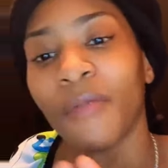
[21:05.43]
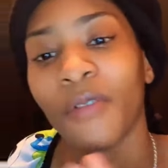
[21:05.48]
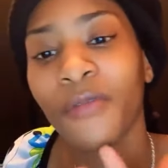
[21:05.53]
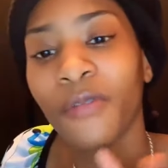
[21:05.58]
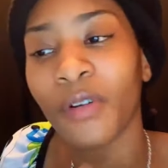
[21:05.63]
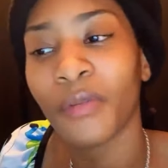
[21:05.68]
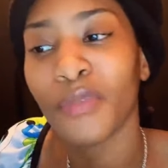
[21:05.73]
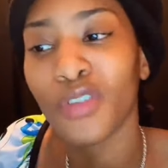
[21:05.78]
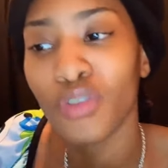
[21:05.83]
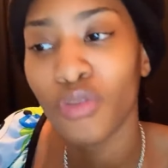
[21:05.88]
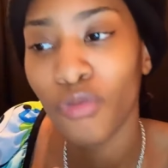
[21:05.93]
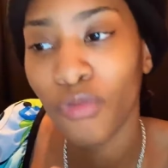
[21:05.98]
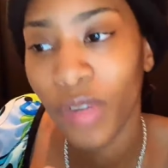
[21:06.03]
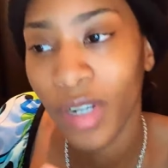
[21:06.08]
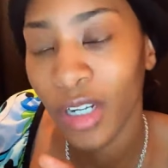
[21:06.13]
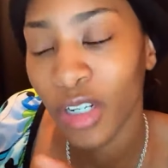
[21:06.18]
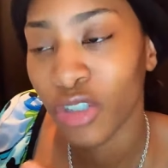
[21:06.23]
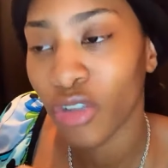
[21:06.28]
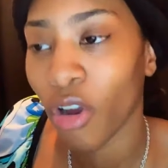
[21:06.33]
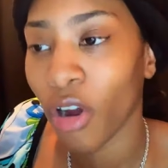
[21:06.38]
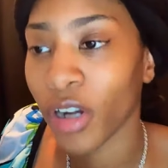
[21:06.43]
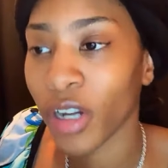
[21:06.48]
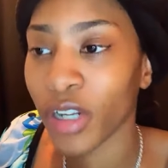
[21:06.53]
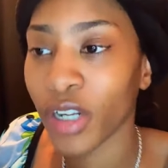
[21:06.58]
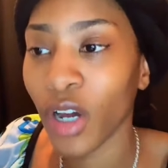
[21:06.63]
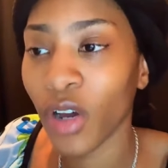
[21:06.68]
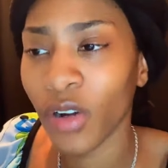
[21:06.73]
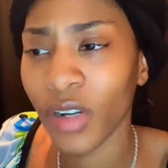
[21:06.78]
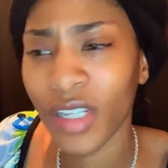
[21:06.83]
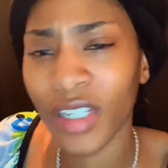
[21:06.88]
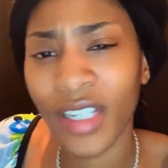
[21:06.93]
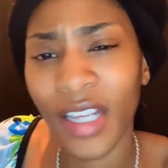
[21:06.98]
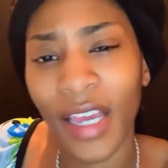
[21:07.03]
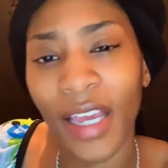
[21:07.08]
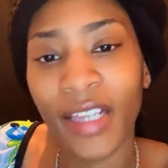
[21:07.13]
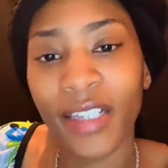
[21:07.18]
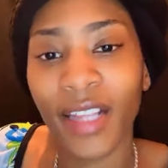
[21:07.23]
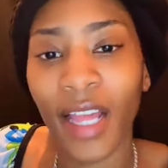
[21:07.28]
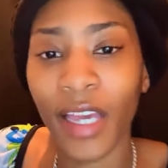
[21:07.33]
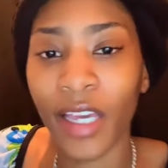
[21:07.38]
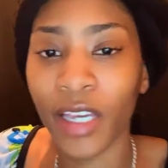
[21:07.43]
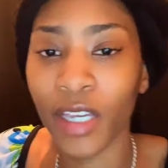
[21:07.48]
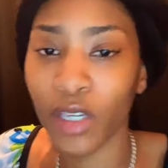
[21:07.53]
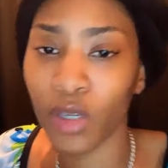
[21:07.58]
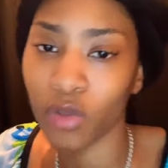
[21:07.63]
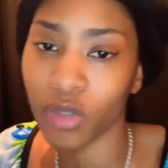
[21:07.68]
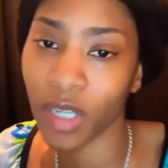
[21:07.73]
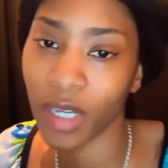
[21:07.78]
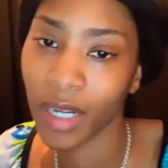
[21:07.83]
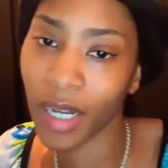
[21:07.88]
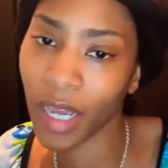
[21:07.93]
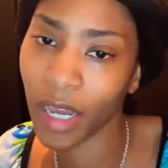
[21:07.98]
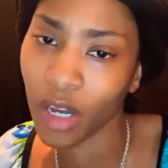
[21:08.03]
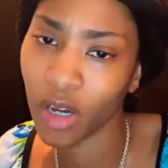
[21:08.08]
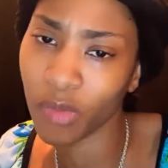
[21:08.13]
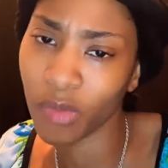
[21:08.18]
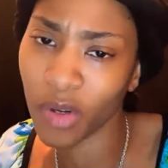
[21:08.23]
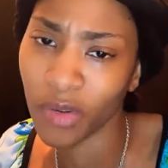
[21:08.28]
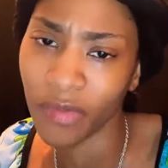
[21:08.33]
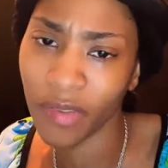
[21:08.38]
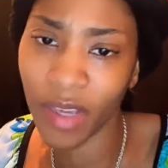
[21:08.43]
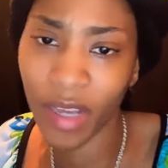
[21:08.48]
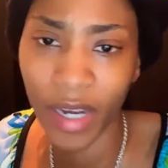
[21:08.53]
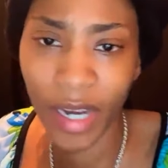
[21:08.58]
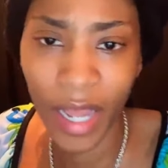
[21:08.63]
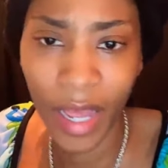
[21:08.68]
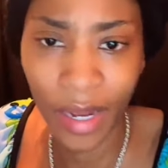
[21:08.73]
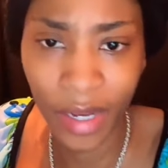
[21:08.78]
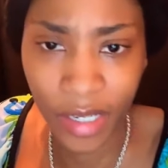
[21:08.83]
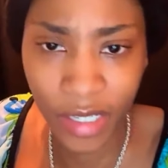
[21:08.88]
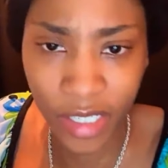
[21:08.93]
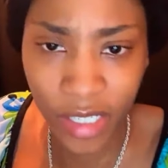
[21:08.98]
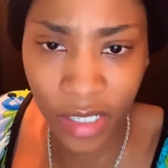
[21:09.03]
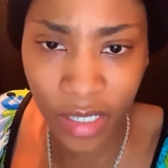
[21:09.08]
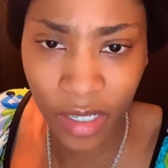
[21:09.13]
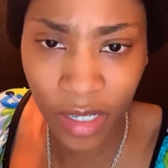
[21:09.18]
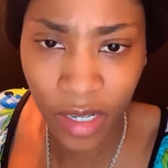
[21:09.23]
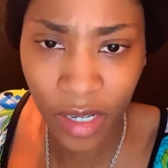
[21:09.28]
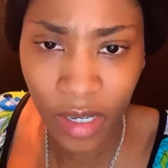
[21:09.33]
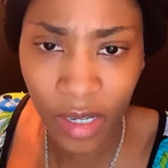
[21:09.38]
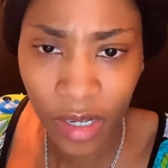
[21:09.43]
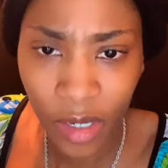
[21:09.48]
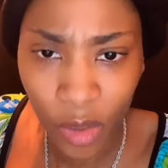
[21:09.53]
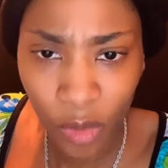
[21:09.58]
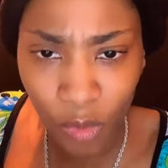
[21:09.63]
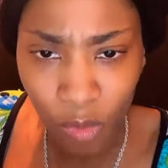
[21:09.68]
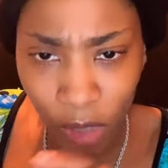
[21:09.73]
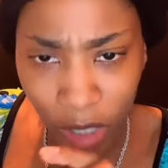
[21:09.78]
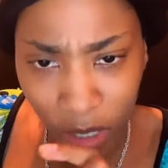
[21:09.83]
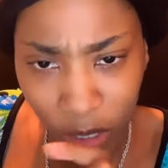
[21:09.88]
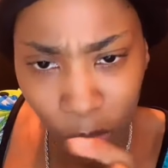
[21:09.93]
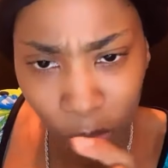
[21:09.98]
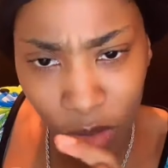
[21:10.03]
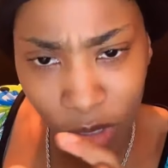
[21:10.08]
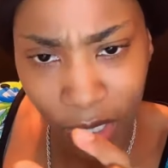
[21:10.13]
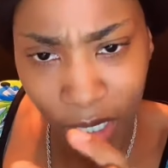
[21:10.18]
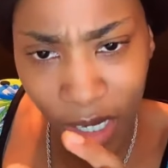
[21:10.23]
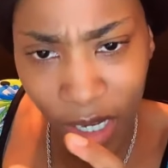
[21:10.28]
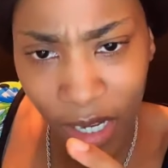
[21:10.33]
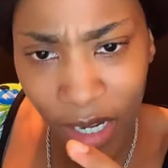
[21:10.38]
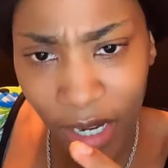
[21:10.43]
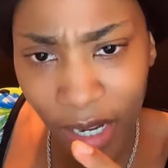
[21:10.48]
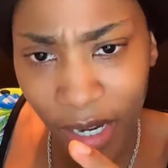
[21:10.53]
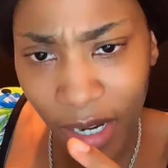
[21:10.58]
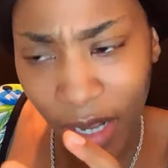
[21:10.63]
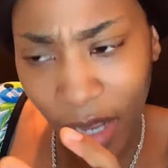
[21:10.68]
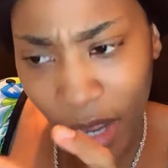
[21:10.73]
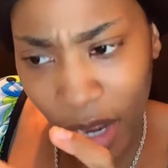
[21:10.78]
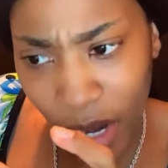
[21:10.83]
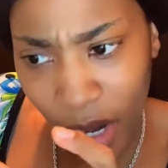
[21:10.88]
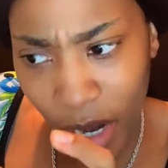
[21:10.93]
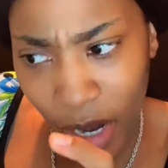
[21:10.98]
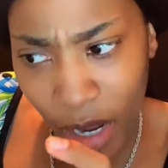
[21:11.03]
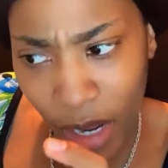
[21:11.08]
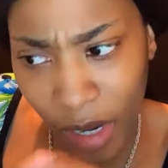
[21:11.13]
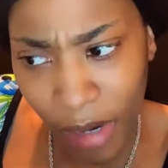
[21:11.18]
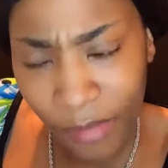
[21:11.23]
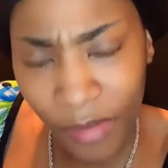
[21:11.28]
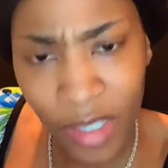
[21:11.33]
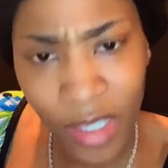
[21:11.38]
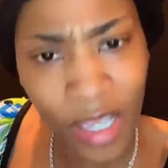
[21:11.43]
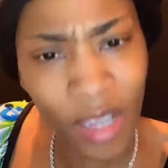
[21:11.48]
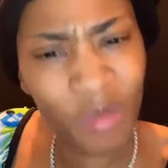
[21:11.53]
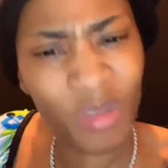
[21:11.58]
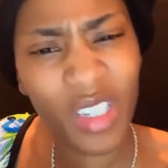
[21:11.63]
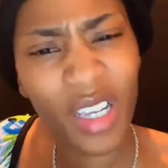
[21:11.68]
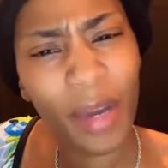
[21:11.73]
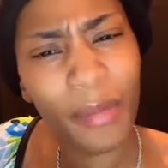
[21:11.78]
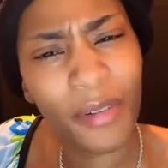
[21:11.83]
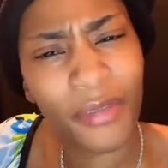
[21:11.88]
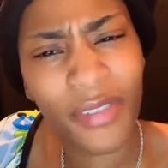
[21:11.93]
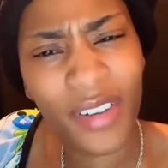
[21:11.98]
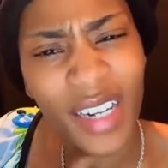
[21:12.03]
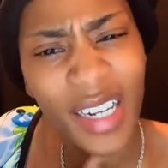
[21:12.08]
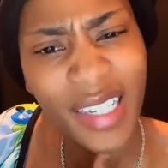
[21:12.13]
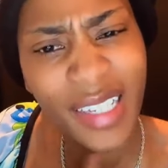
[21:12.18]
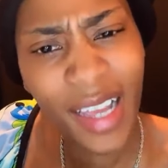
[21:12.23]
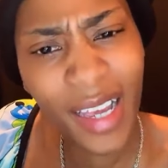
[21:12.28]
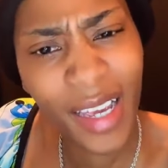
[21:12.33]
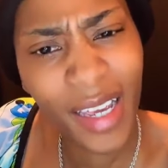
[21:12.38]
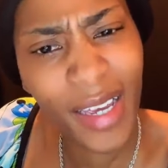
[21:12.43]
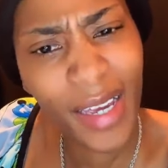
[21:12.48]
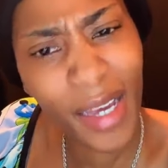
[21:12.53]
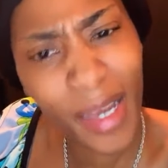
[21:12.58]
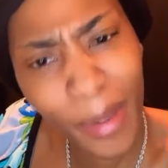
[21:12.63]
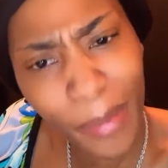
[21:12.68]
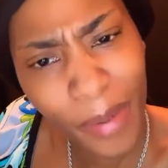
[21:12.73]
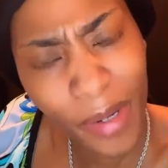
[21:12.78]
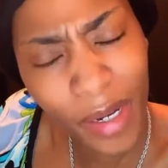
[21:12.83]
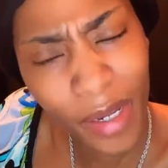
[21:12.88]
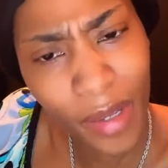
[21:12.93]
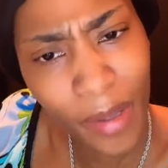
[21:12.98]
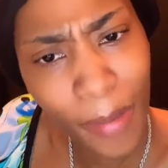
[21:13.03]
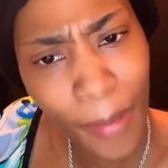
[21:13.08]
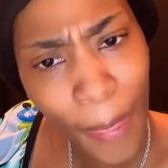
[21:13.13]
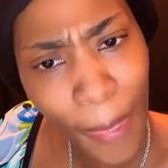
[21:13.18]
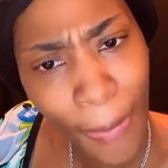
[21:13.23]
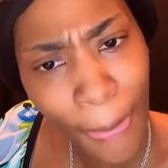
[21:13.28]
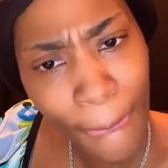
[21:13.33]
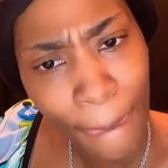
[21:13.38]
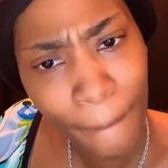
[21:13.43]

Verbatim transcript: is coming from and you really start to notice it's like he used the lego movie analogy when he was looking at it everything was coming from the same company